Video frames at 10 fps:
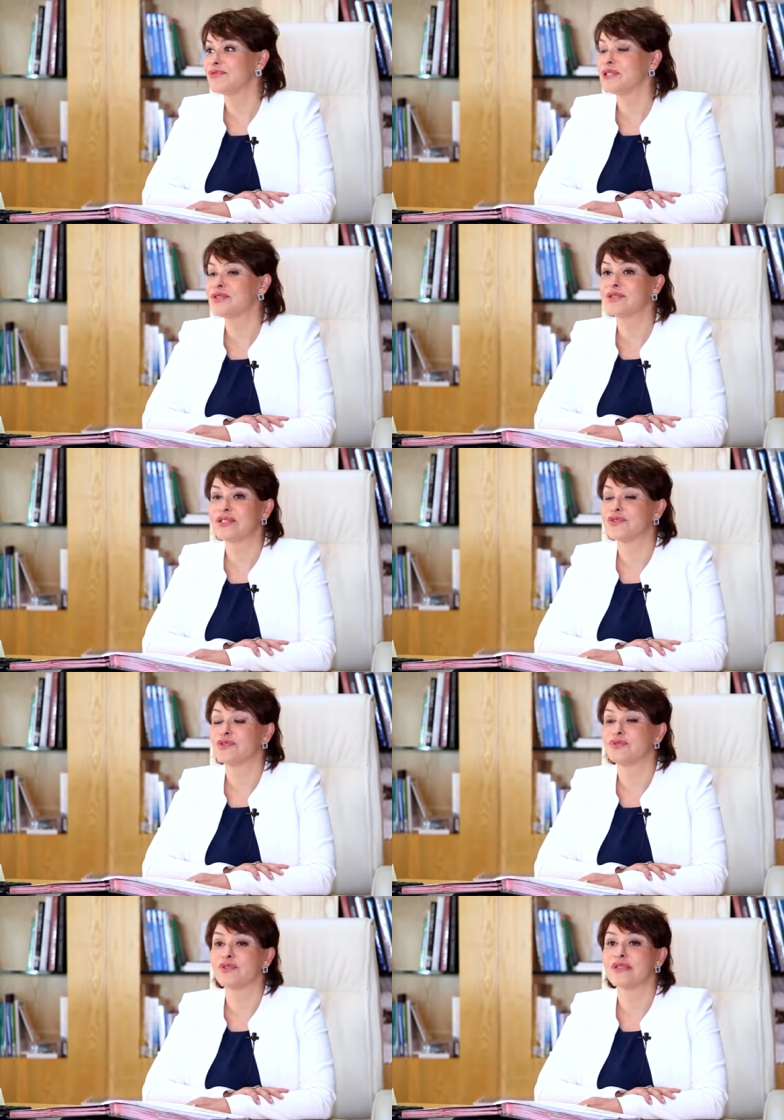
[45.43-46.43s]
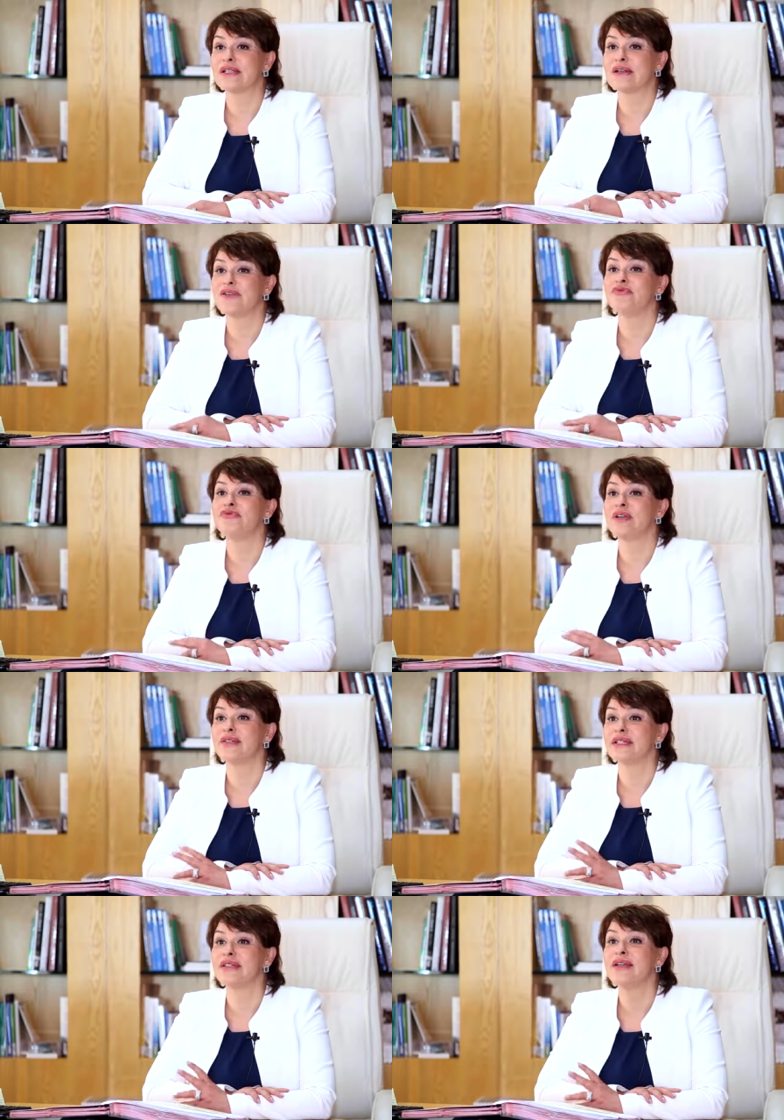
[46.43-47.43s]
which was a
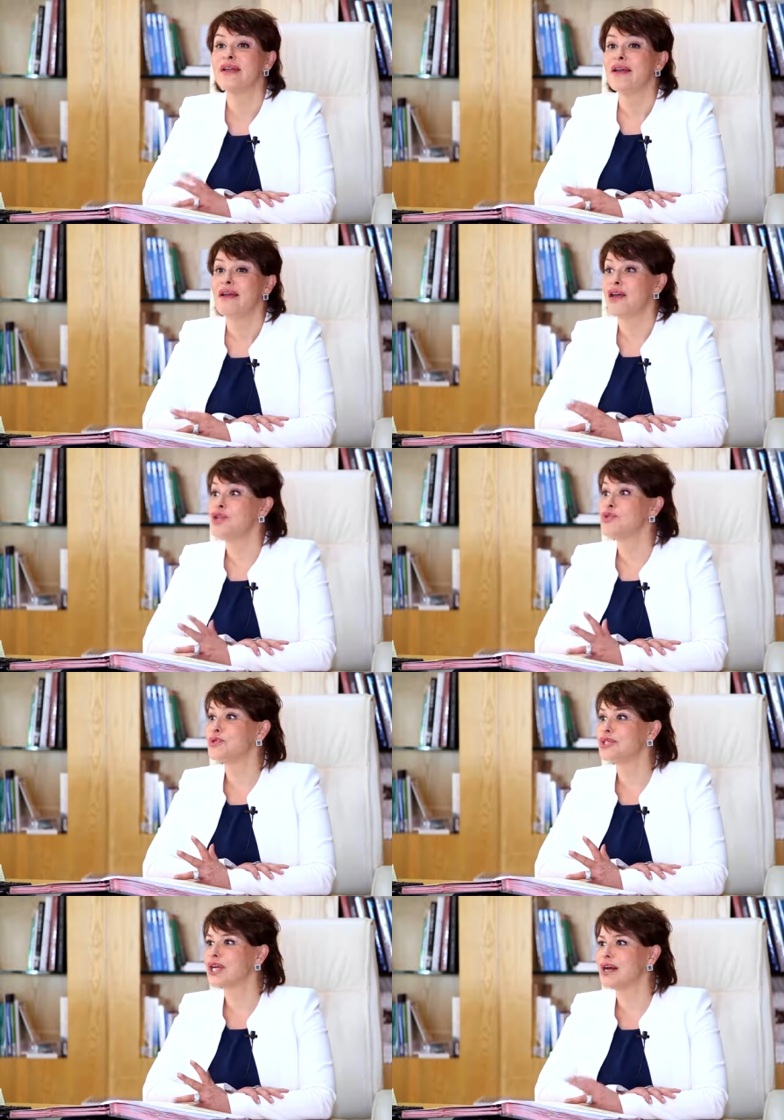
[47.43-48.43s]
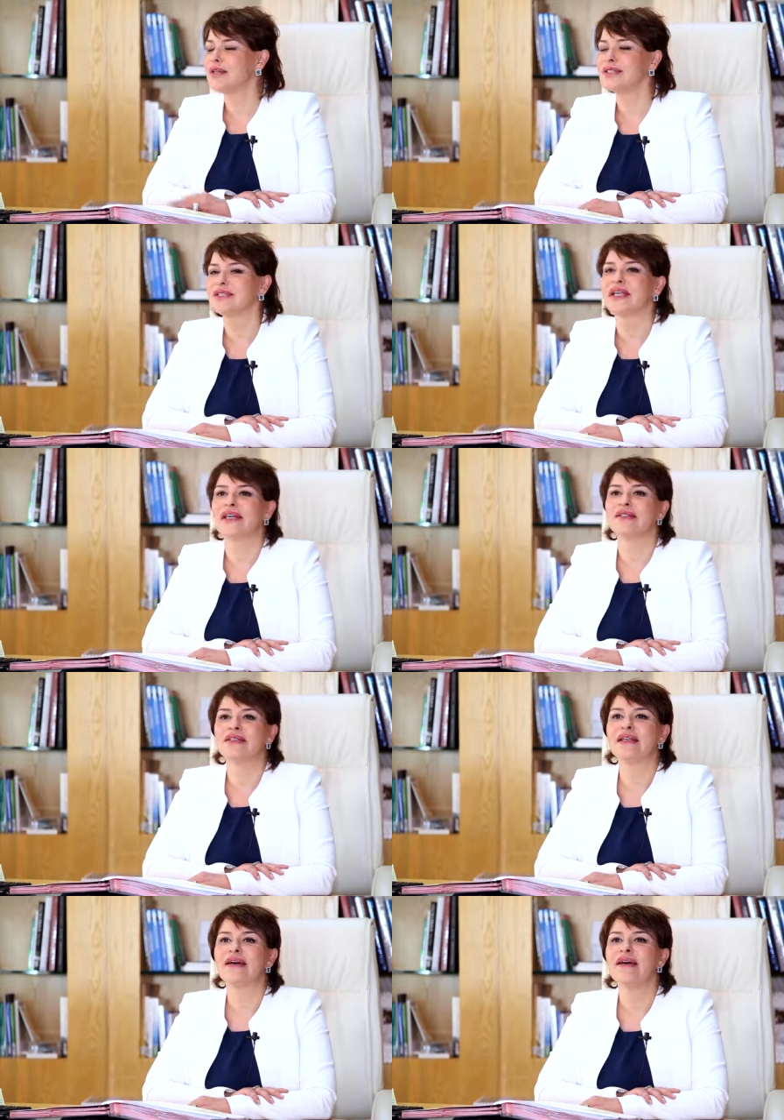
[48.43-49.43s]
very huge garden, and